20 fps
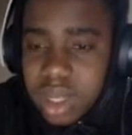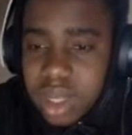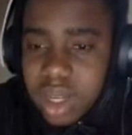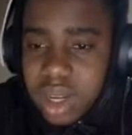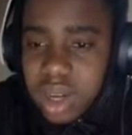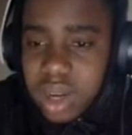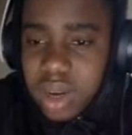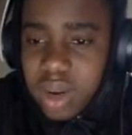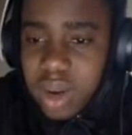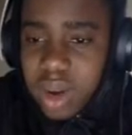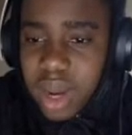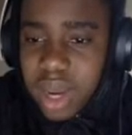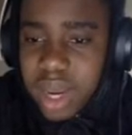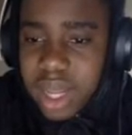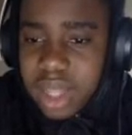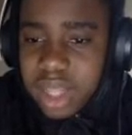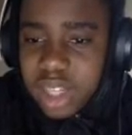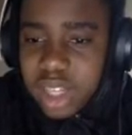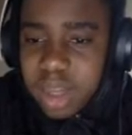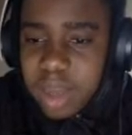all right.
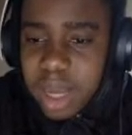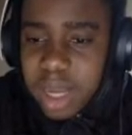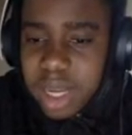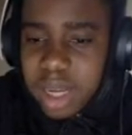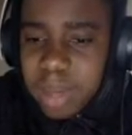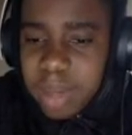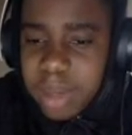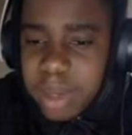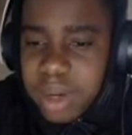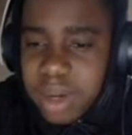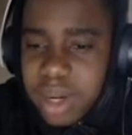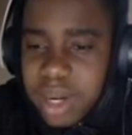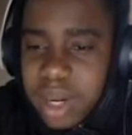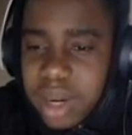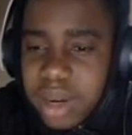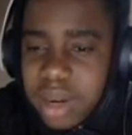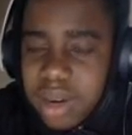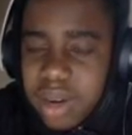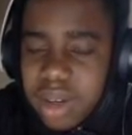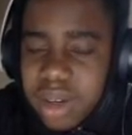Let's go back up here
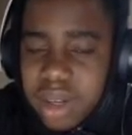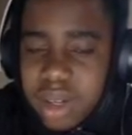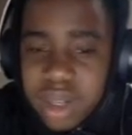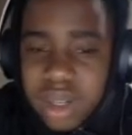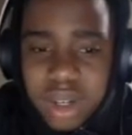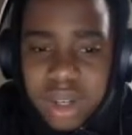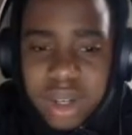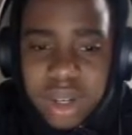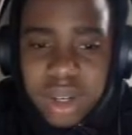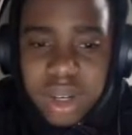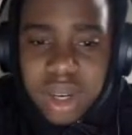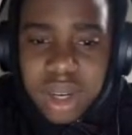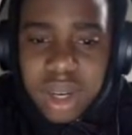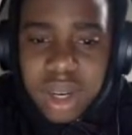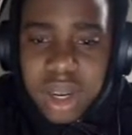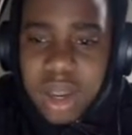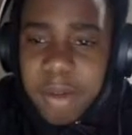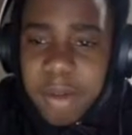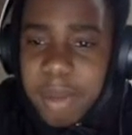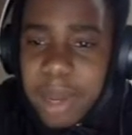now.
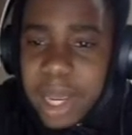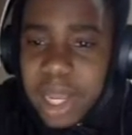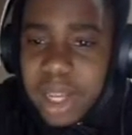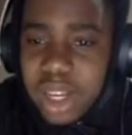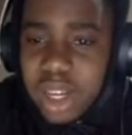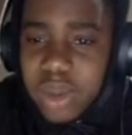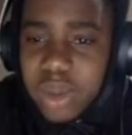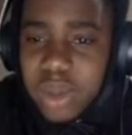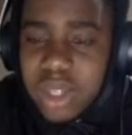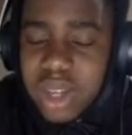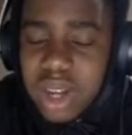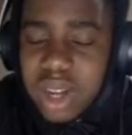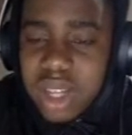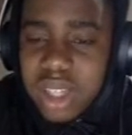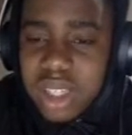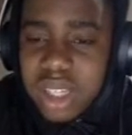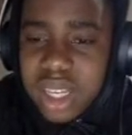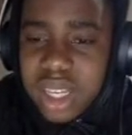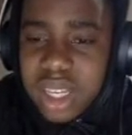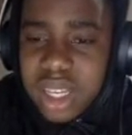Baylor,
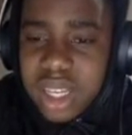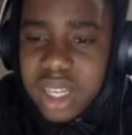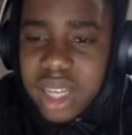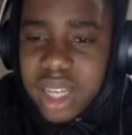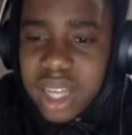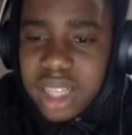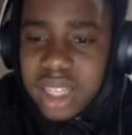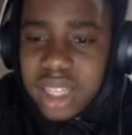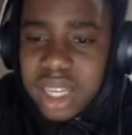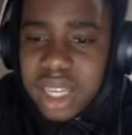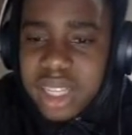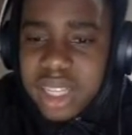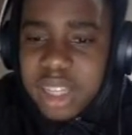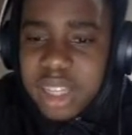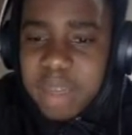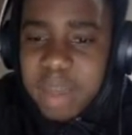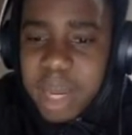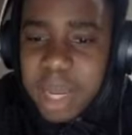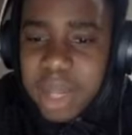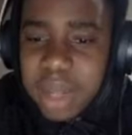Wisconsin. That's an easy
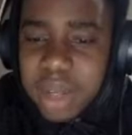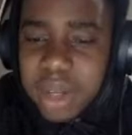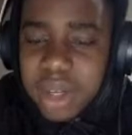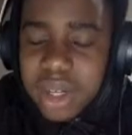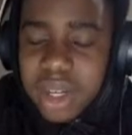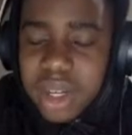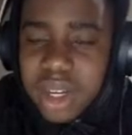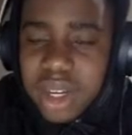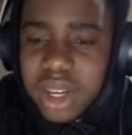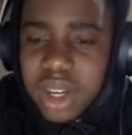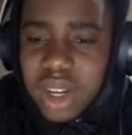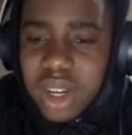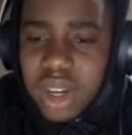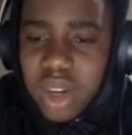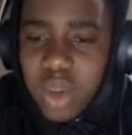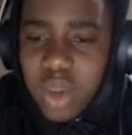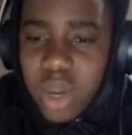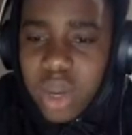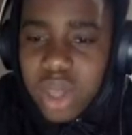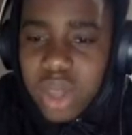Baylor.
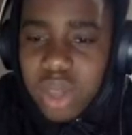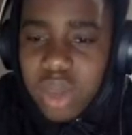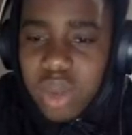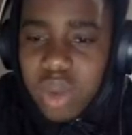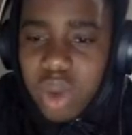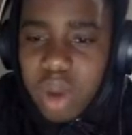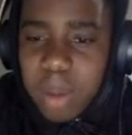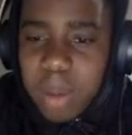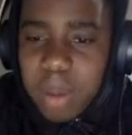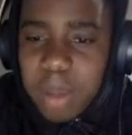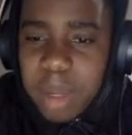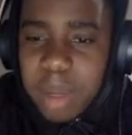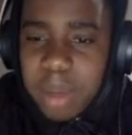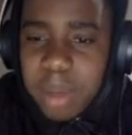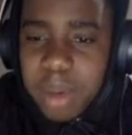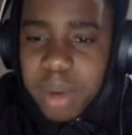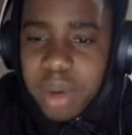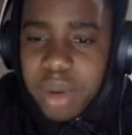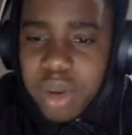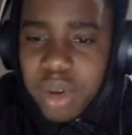Winthrop and
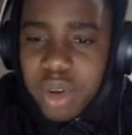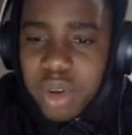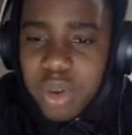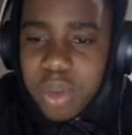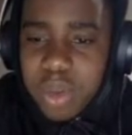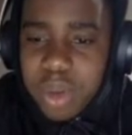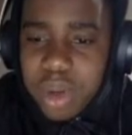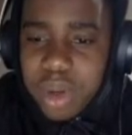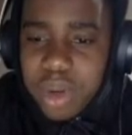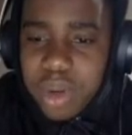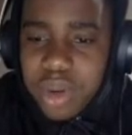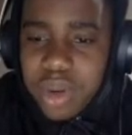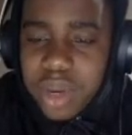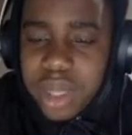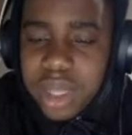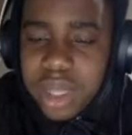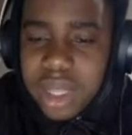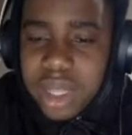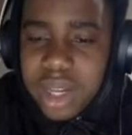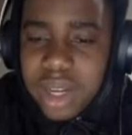Purdue. Purdue
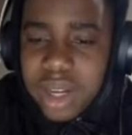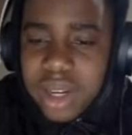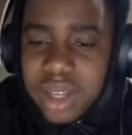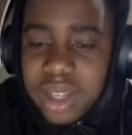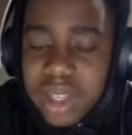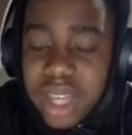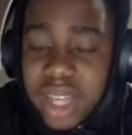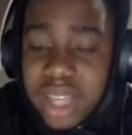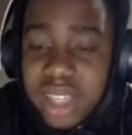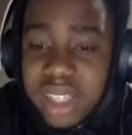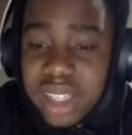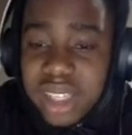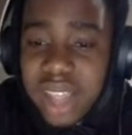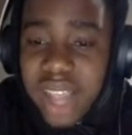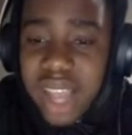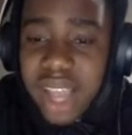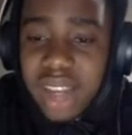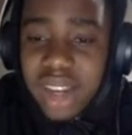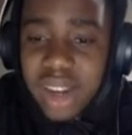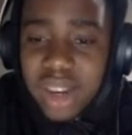right there. Texas
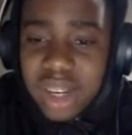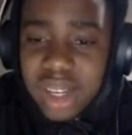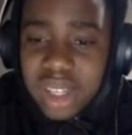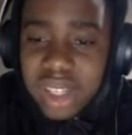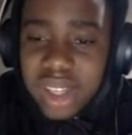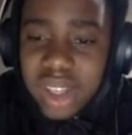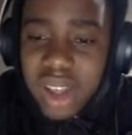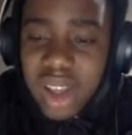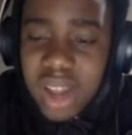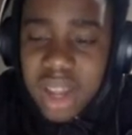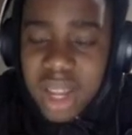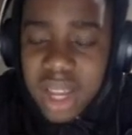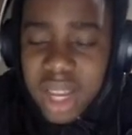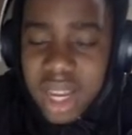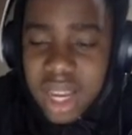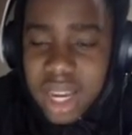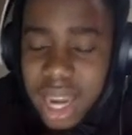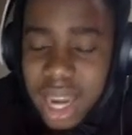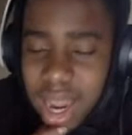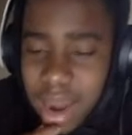Tech and Arkansas.
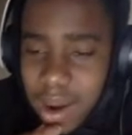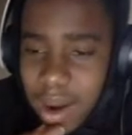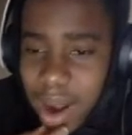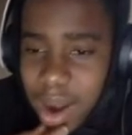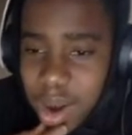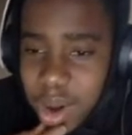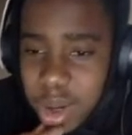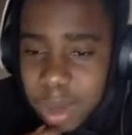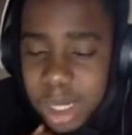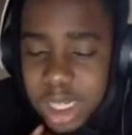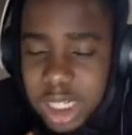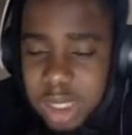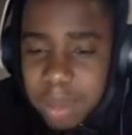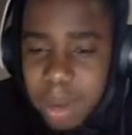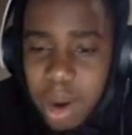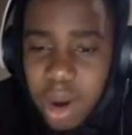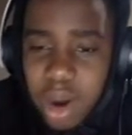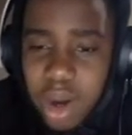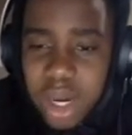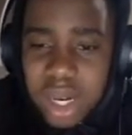Now, I don't know much
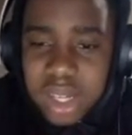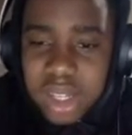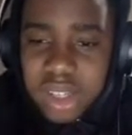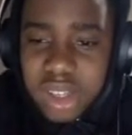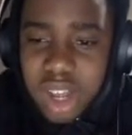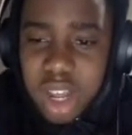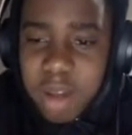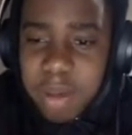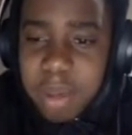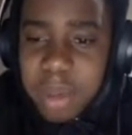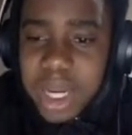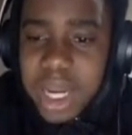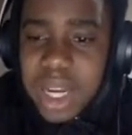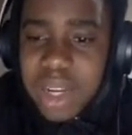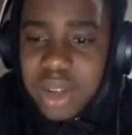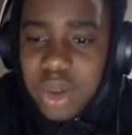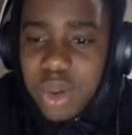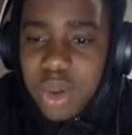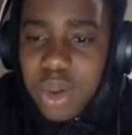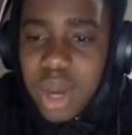about Arkansas, but I
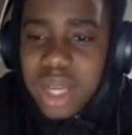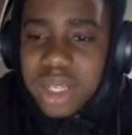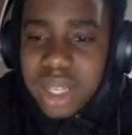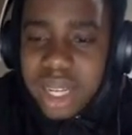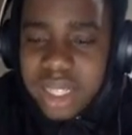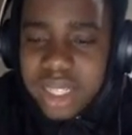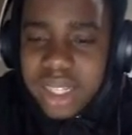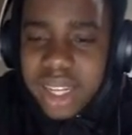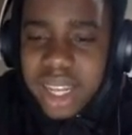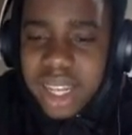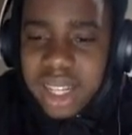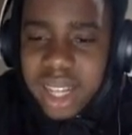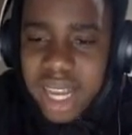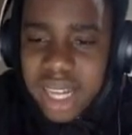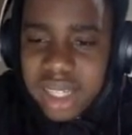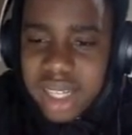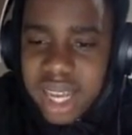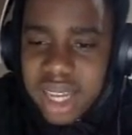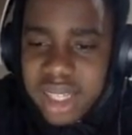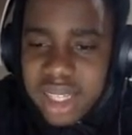do, as I said, like
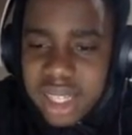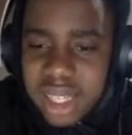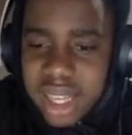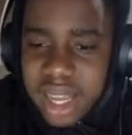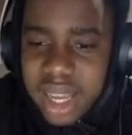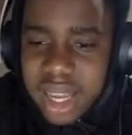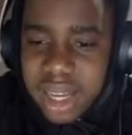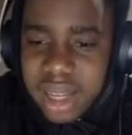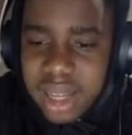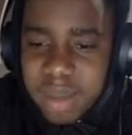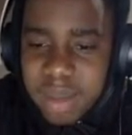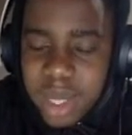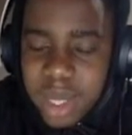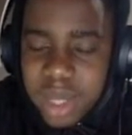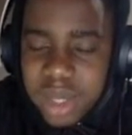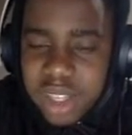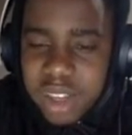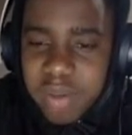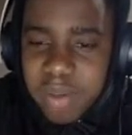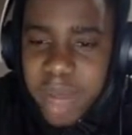Texas Tech
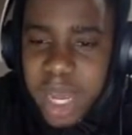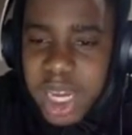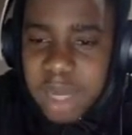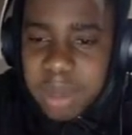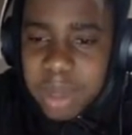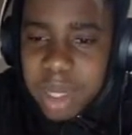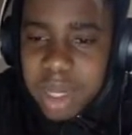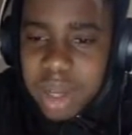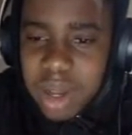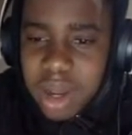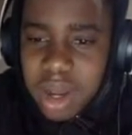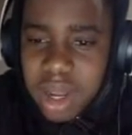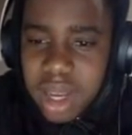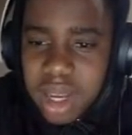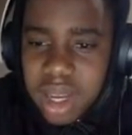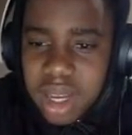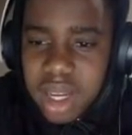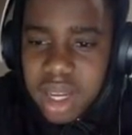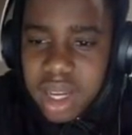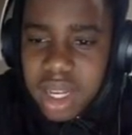because of Mac McClung.
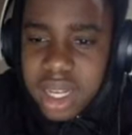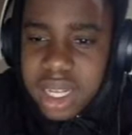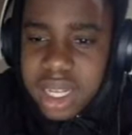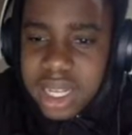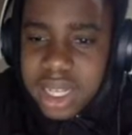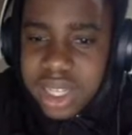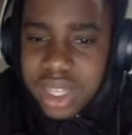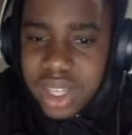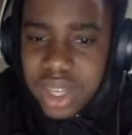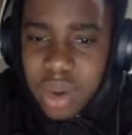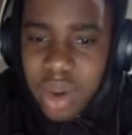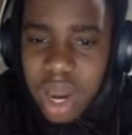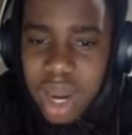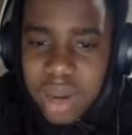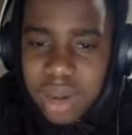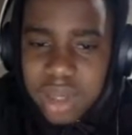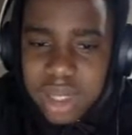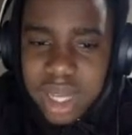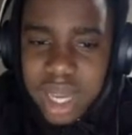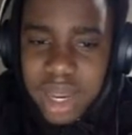Easy Ohio
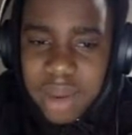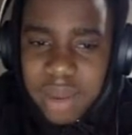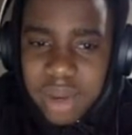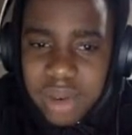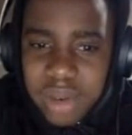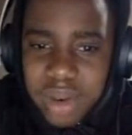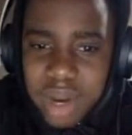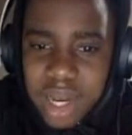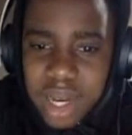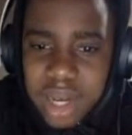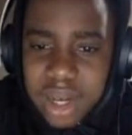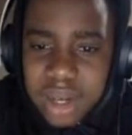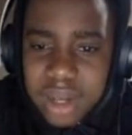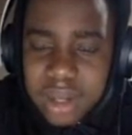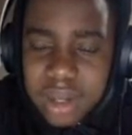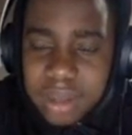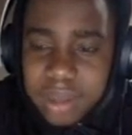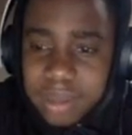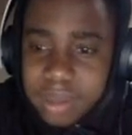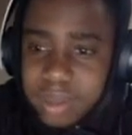State win right here.
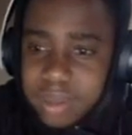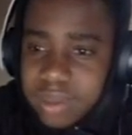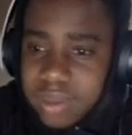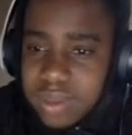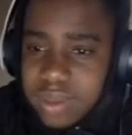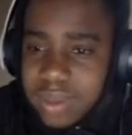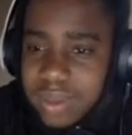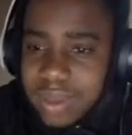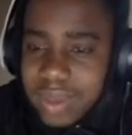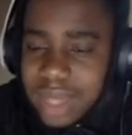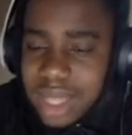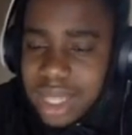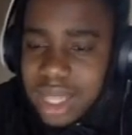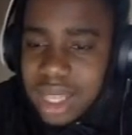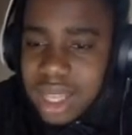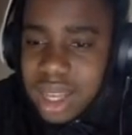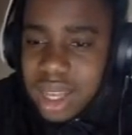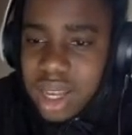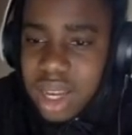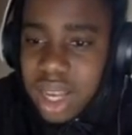
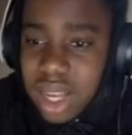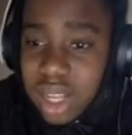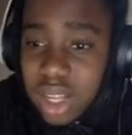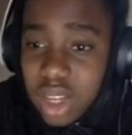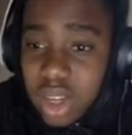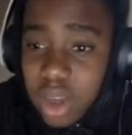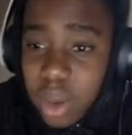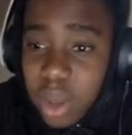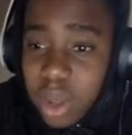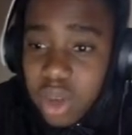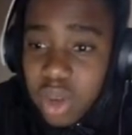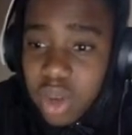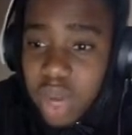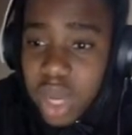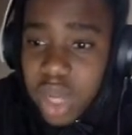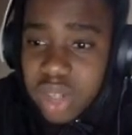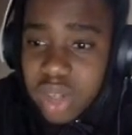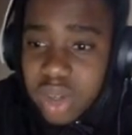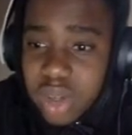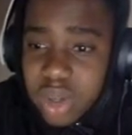Illinois and
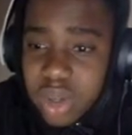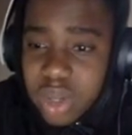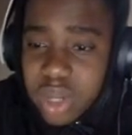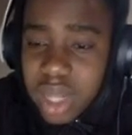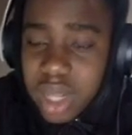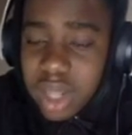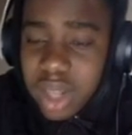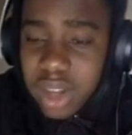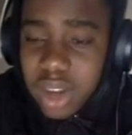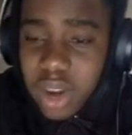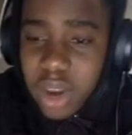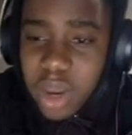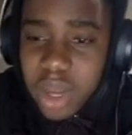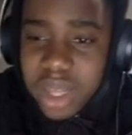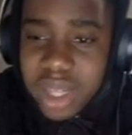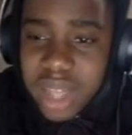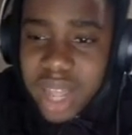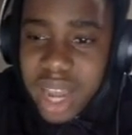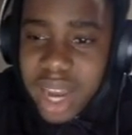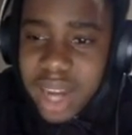Drexel. Illinois is
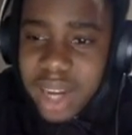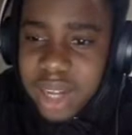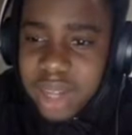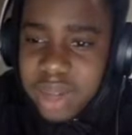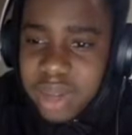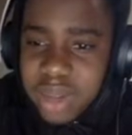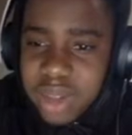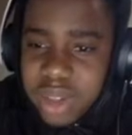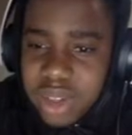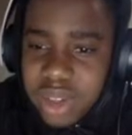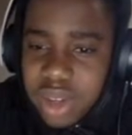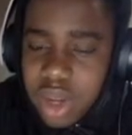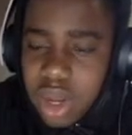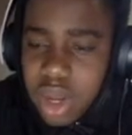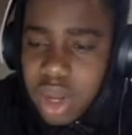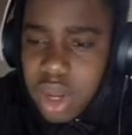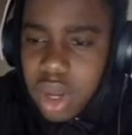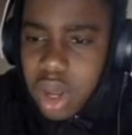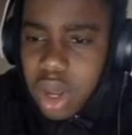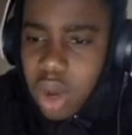not going to lose to.
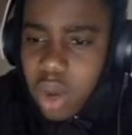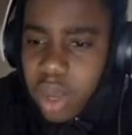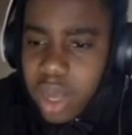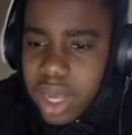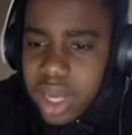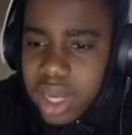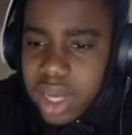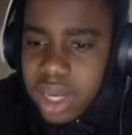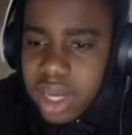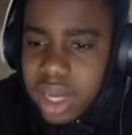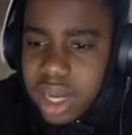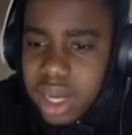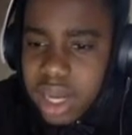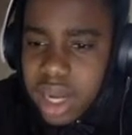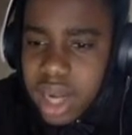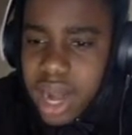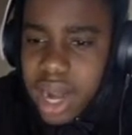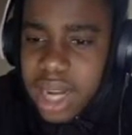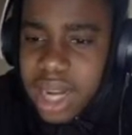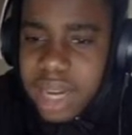Oh, wait.
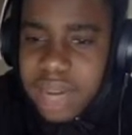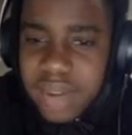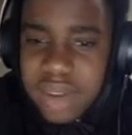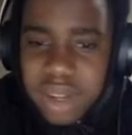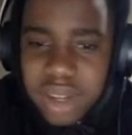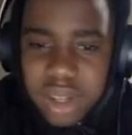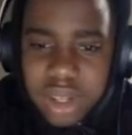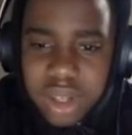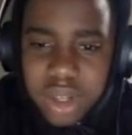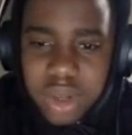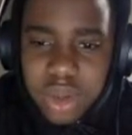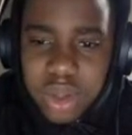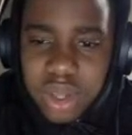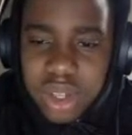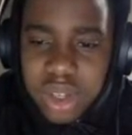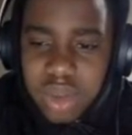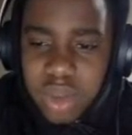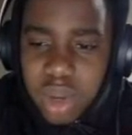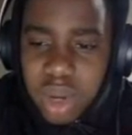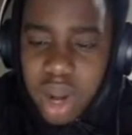I didn't even do
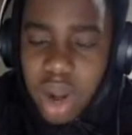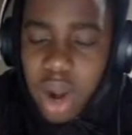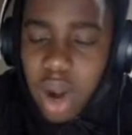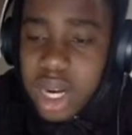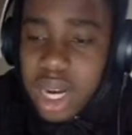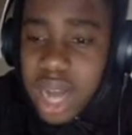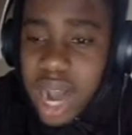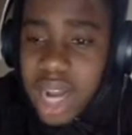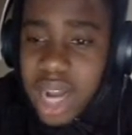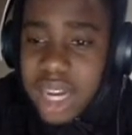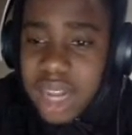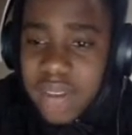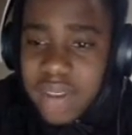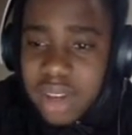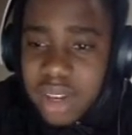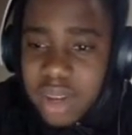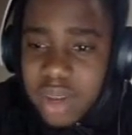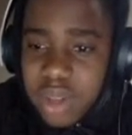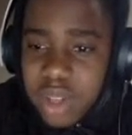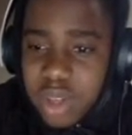this one. I, I didn't even
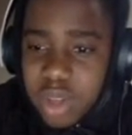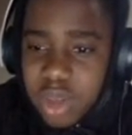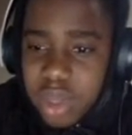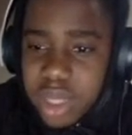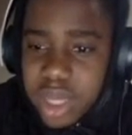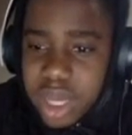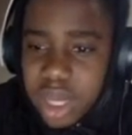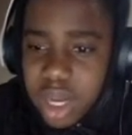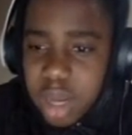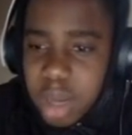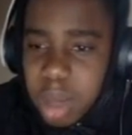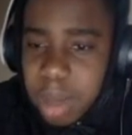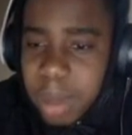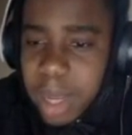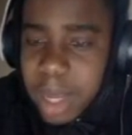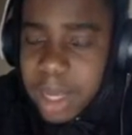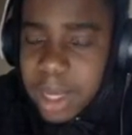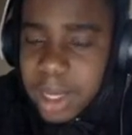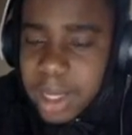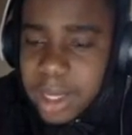do this one yet. Oh, my bad.